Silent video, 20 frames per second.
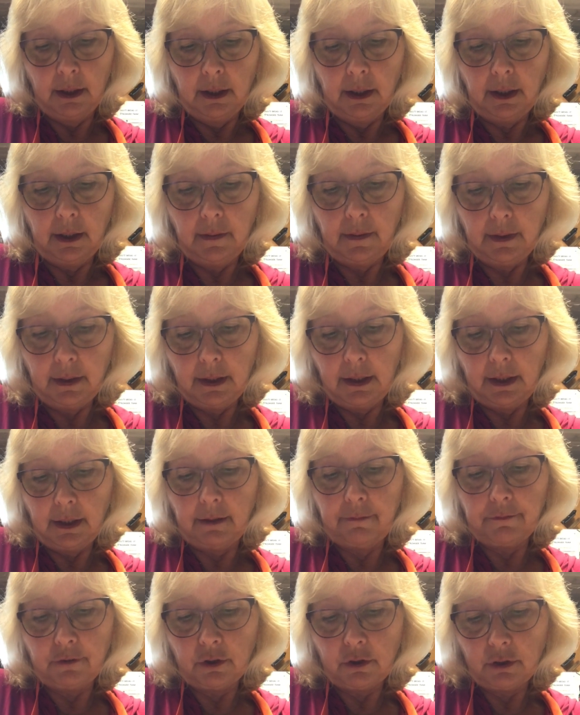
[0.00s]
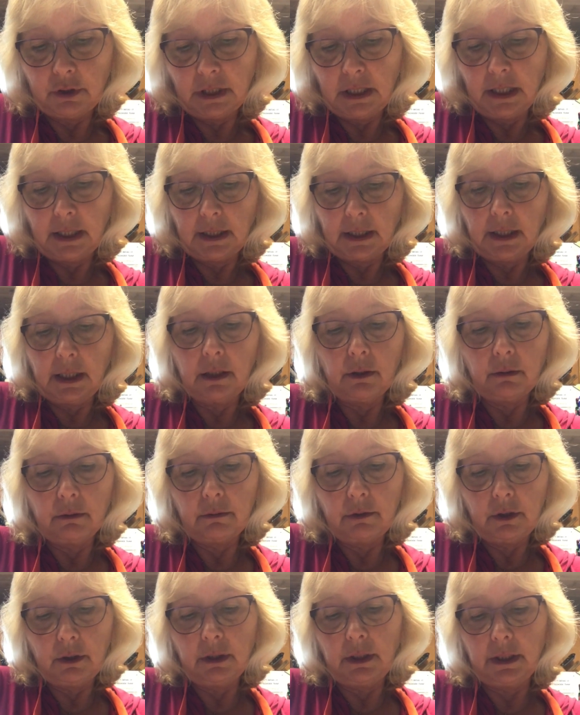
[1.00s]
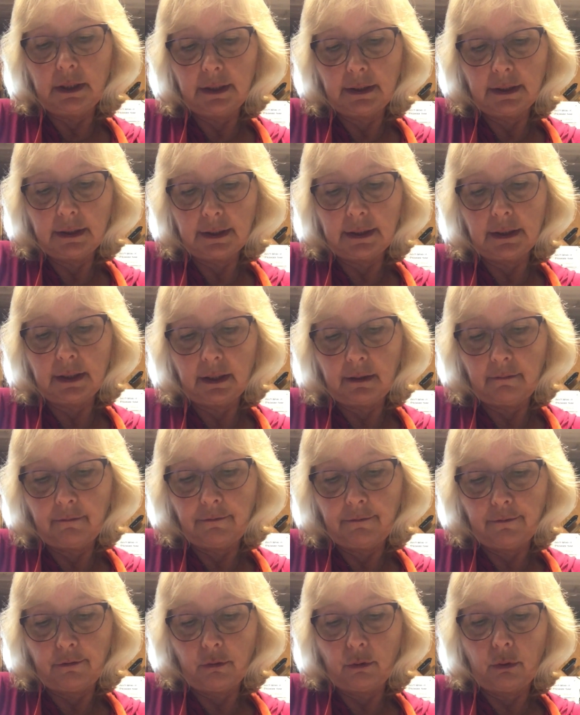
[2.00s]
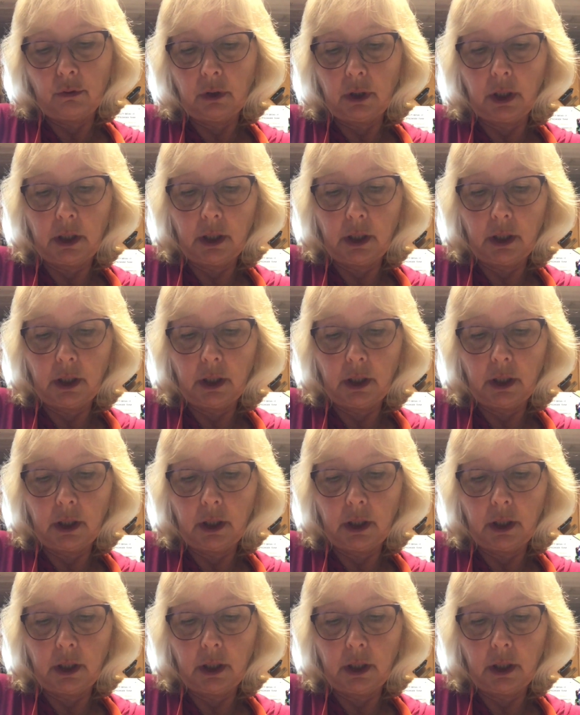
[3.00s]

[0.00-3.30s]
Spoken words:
And then after you take it out, you let it sit for